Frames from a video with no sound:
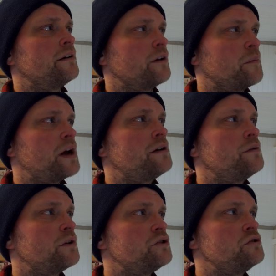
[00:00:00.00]
no matter
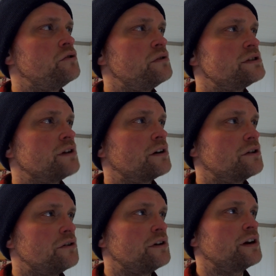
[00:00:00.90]
what you do is not
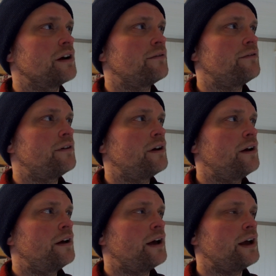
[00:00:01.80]
good enough.
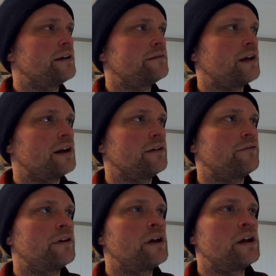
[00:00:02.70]
And it said, if,
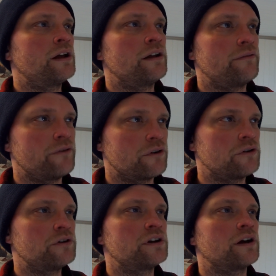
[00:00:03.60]
if you're
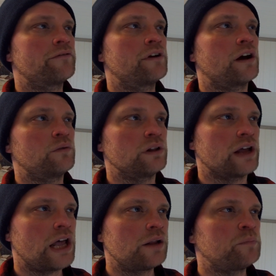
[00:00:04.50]
good enough, God will
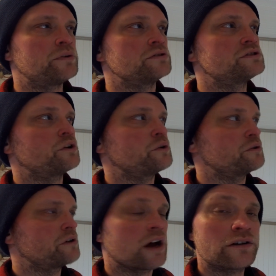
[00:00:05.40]
help you so
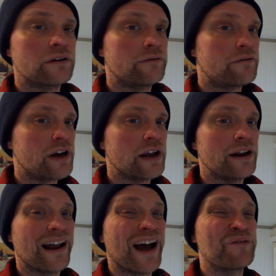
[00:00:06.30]
you're not afraid.
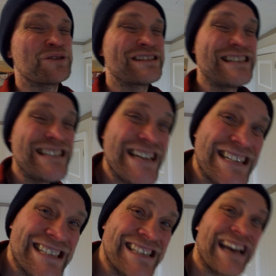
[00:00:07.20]
And I was
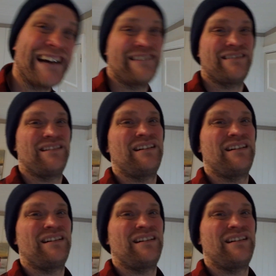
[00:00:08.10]
shit scared.